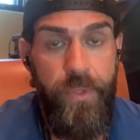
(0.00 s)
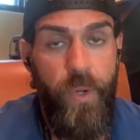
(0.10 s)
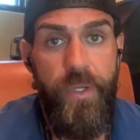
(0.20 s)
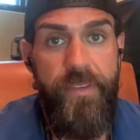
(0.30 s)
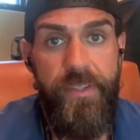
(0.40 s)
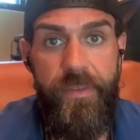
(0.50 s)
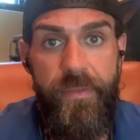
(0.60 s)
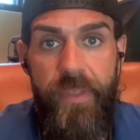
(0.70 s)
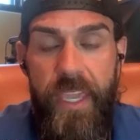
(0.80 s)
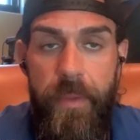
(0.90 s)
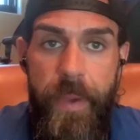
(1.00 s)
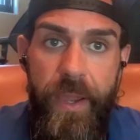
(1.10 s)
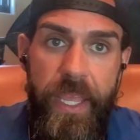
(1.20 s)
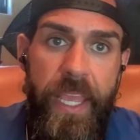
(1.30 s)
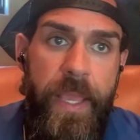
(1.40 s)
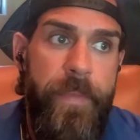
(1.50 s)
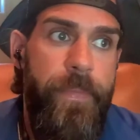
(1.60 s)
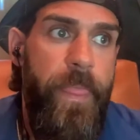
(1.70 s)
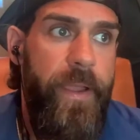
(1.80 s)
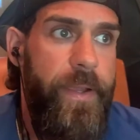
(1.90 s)
Don't even think about
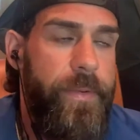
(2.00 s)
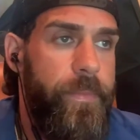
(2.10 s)
it.